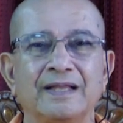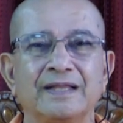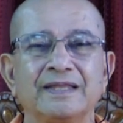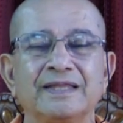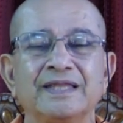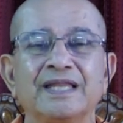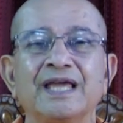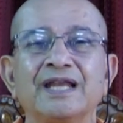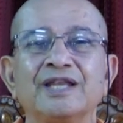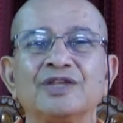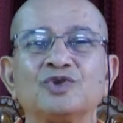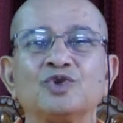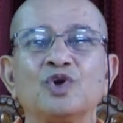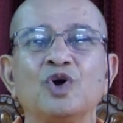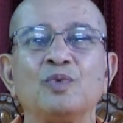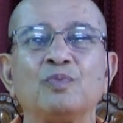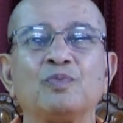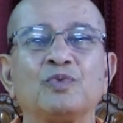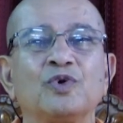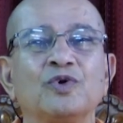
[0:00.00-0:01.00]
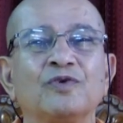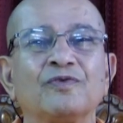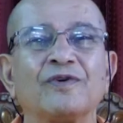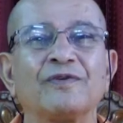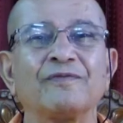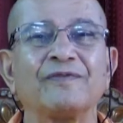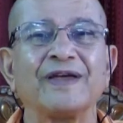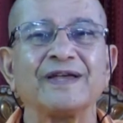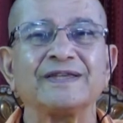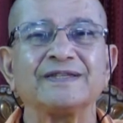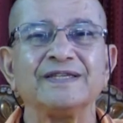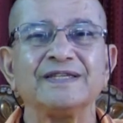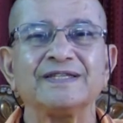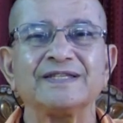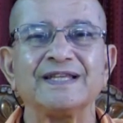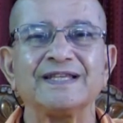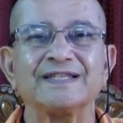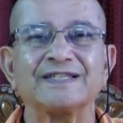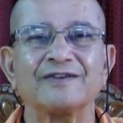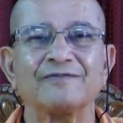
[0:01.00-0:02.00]
There is no proof of
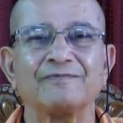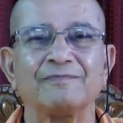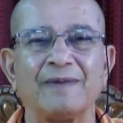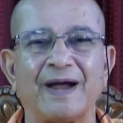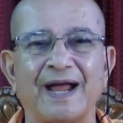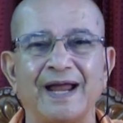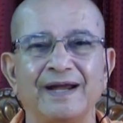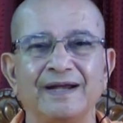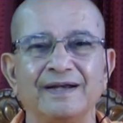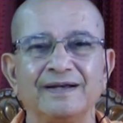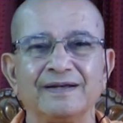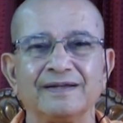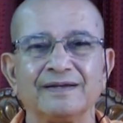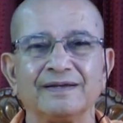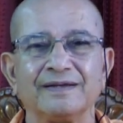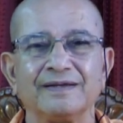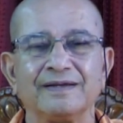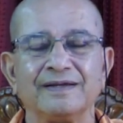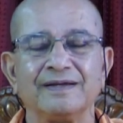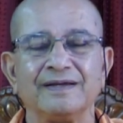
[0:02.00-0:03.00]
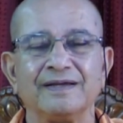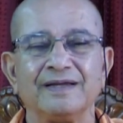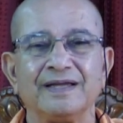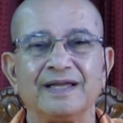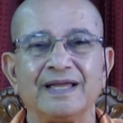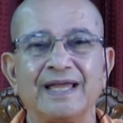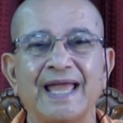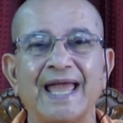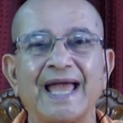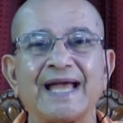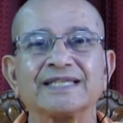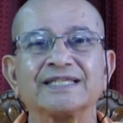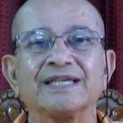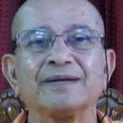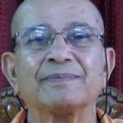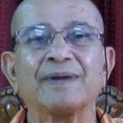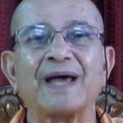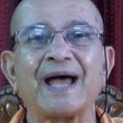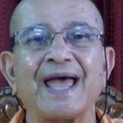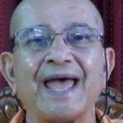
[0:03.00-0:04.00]
existence of mind
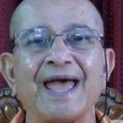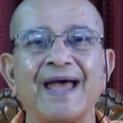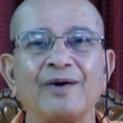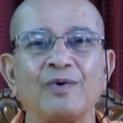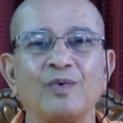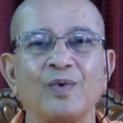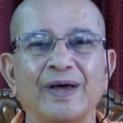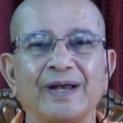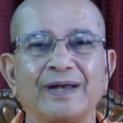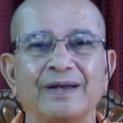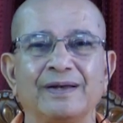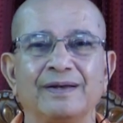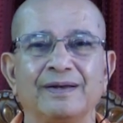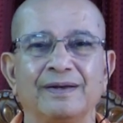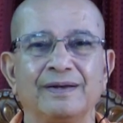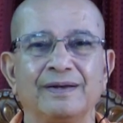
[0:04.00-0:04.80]
except I have one.